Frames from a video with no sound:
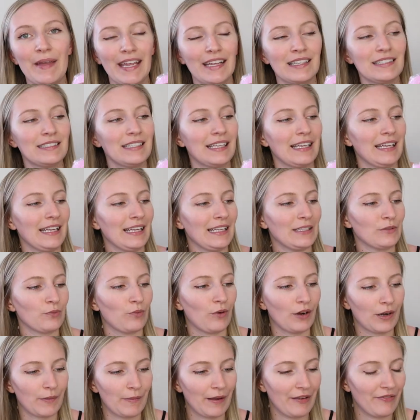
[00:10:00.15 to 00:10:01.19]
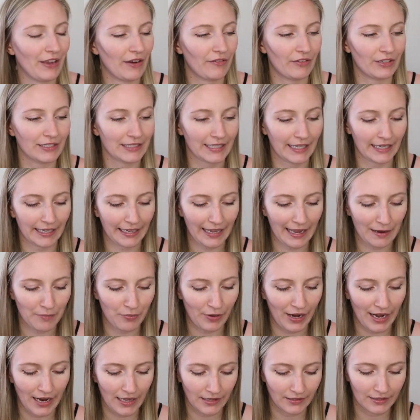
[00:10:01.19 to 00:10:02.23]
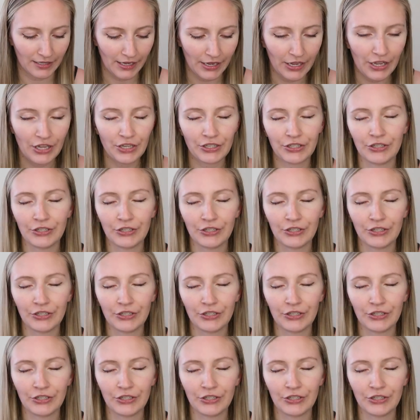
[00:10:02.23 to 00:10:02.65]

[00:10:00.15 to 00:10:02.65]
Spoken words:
Pixi is one of my favorite skincare brands.